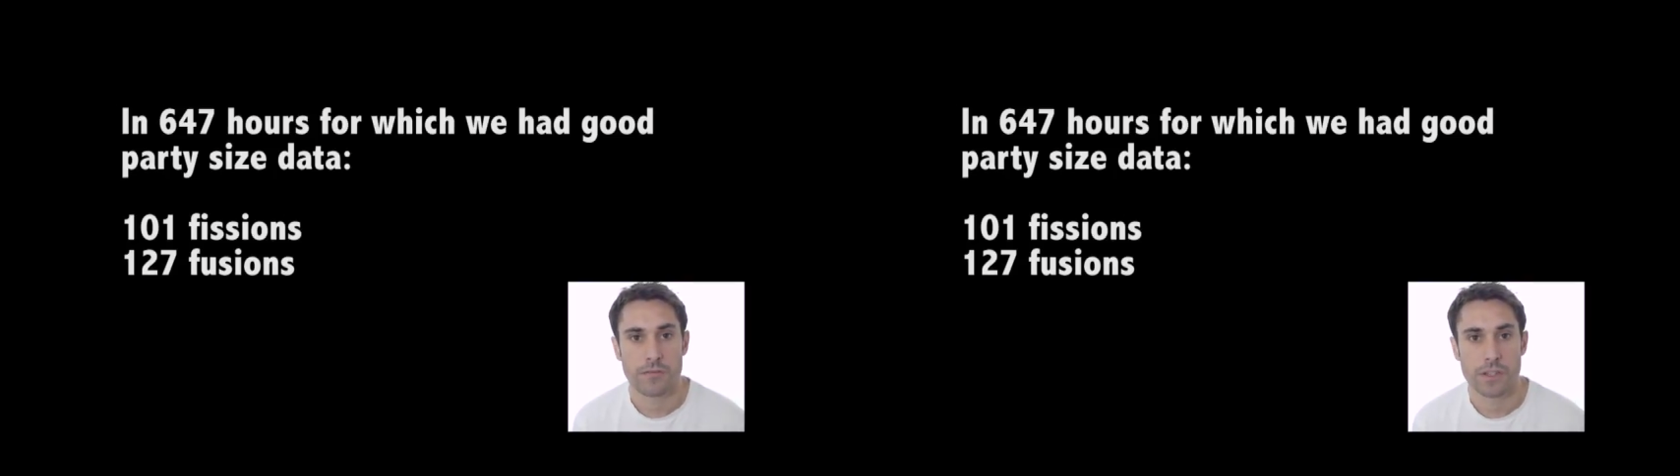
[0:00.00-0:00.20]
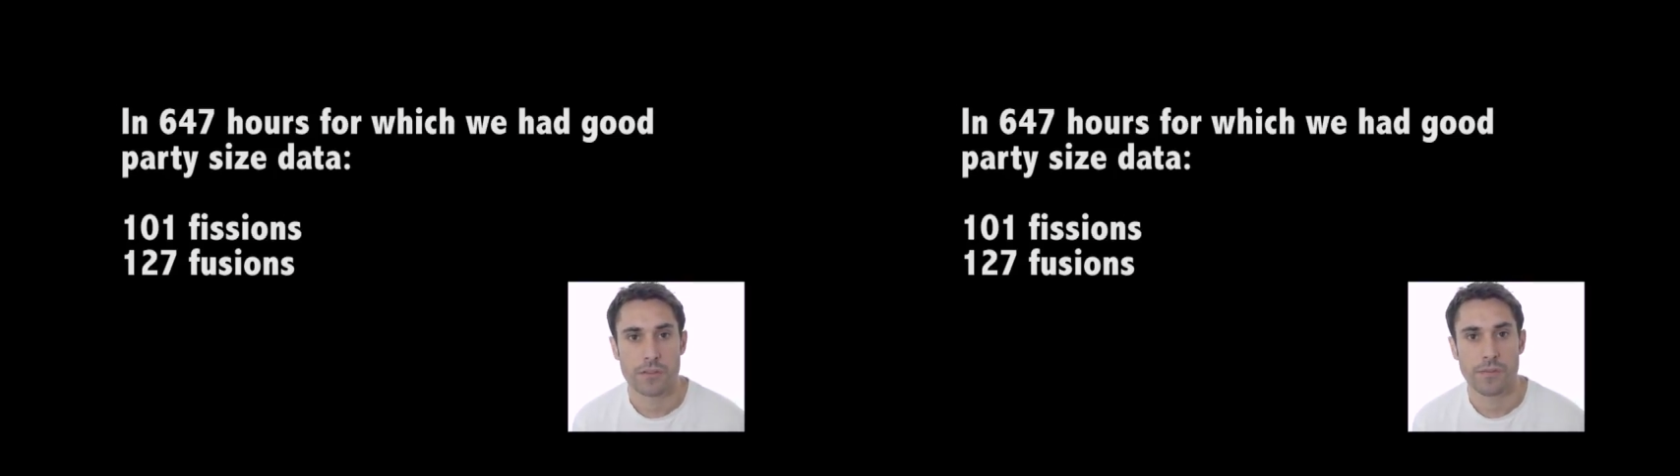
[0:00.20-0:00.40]

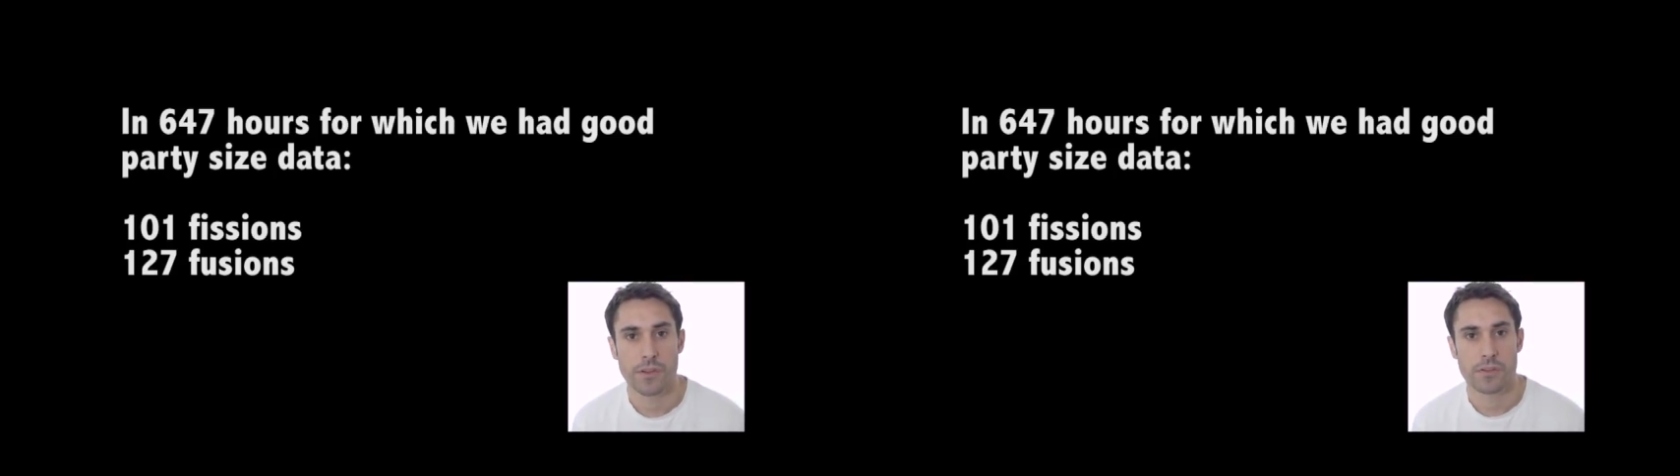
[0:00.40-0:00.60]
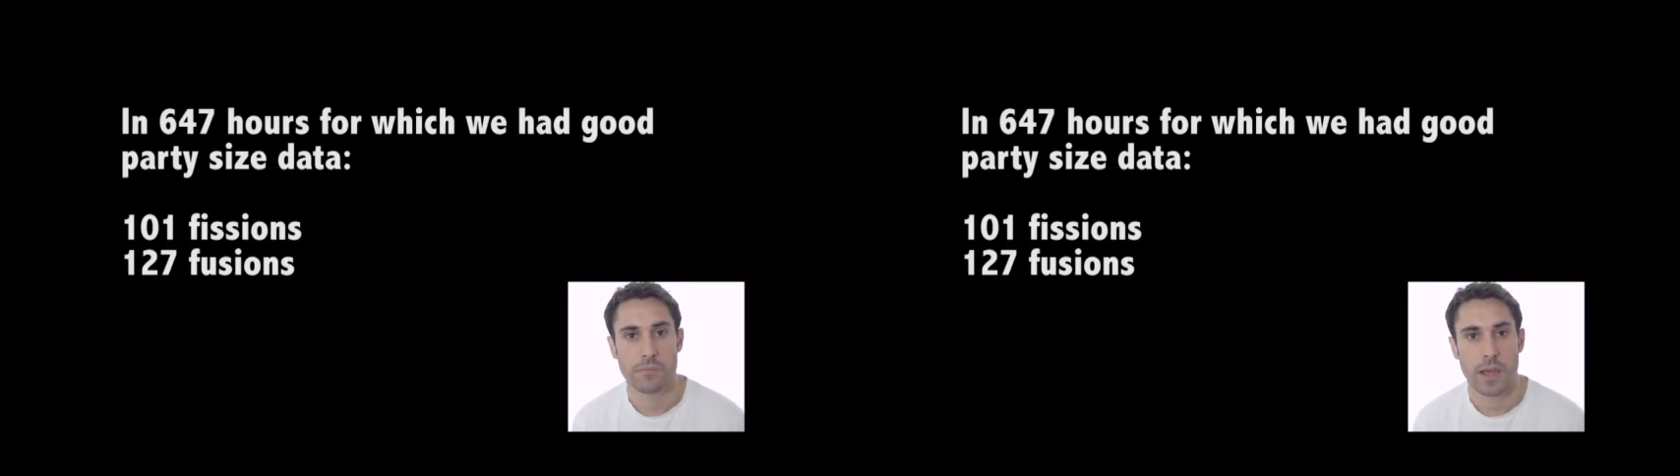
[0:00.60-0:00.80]
fission
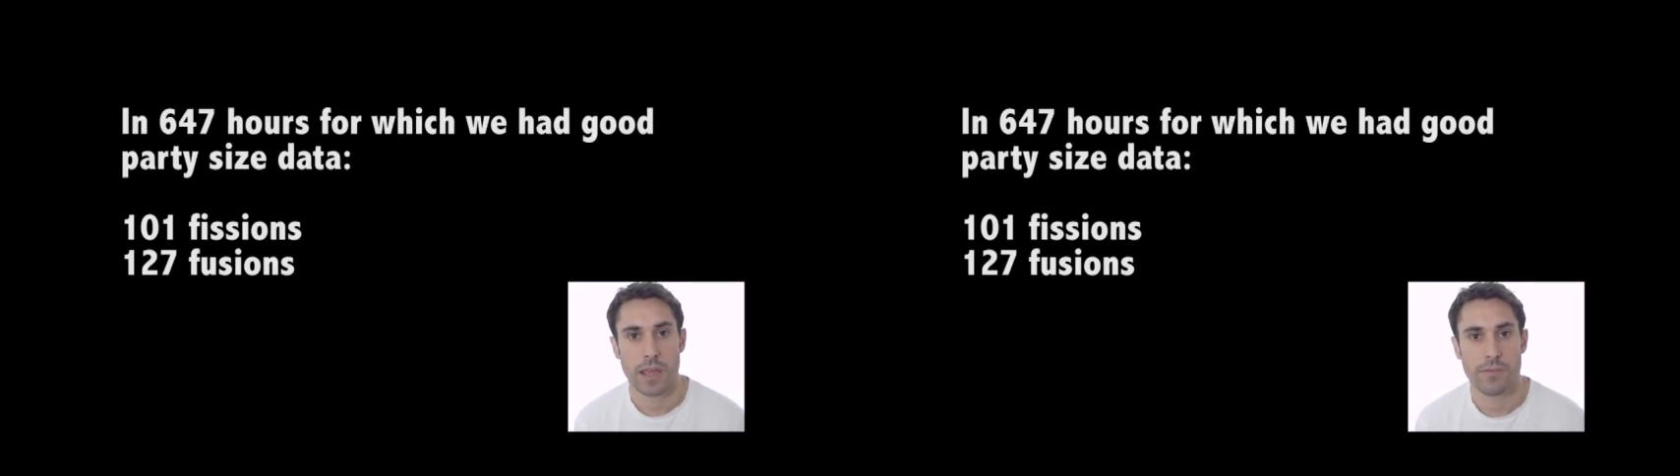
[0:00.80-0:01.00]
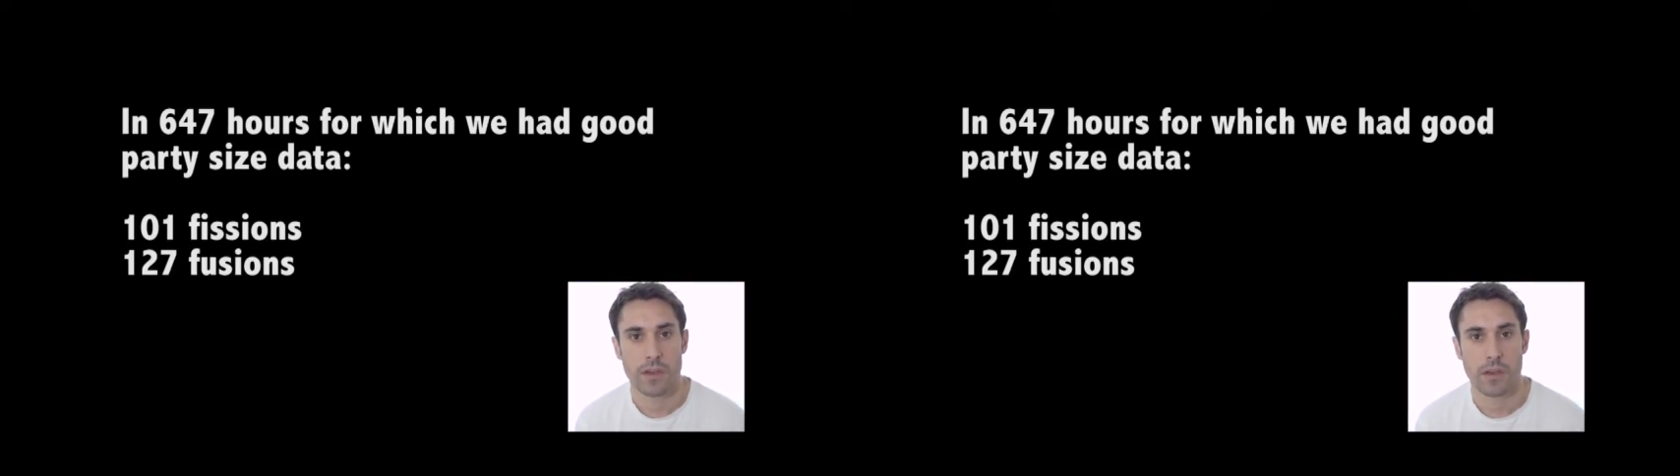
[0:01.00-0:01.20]
fusion
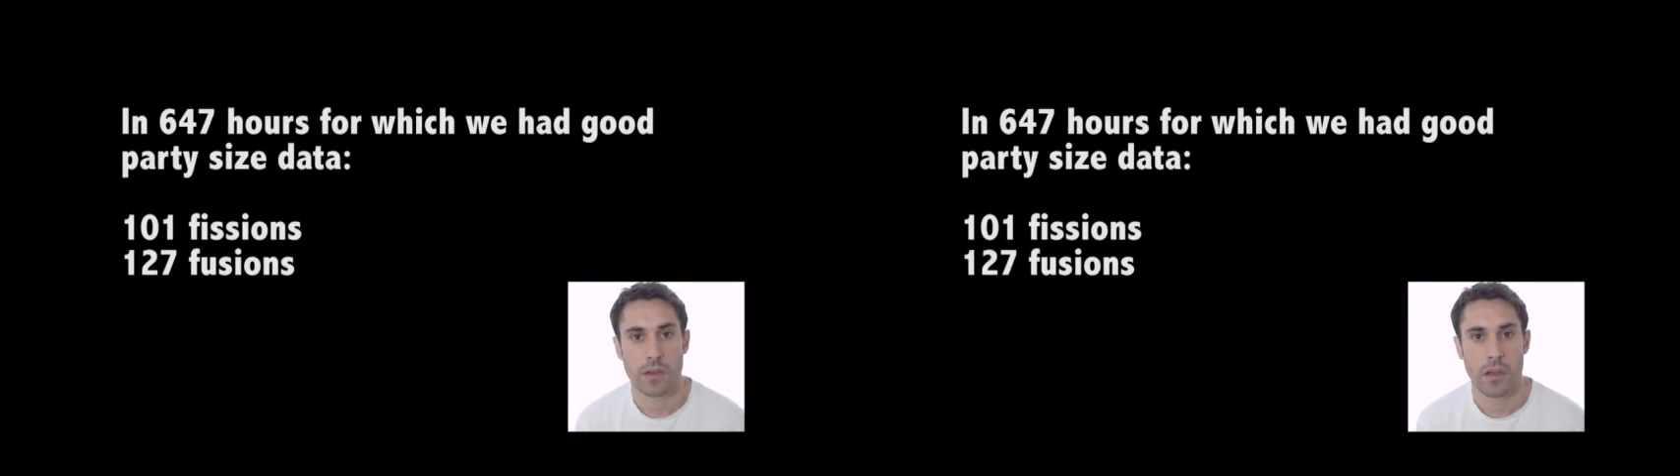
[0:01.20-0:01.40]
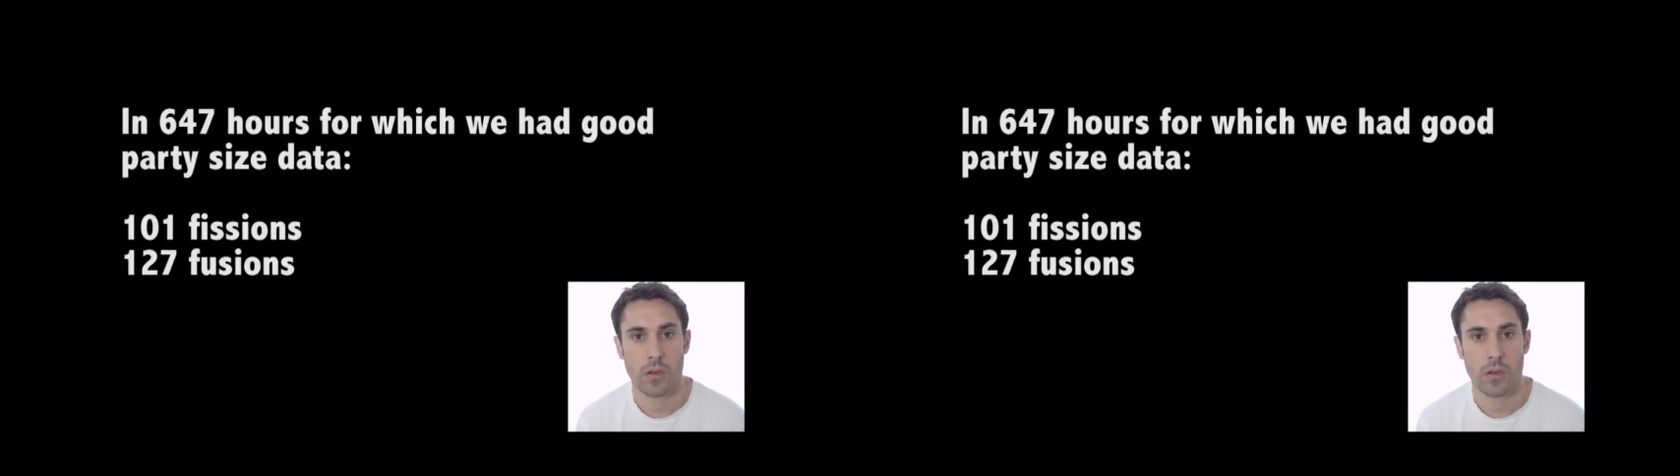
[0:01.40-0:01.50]
behaviour,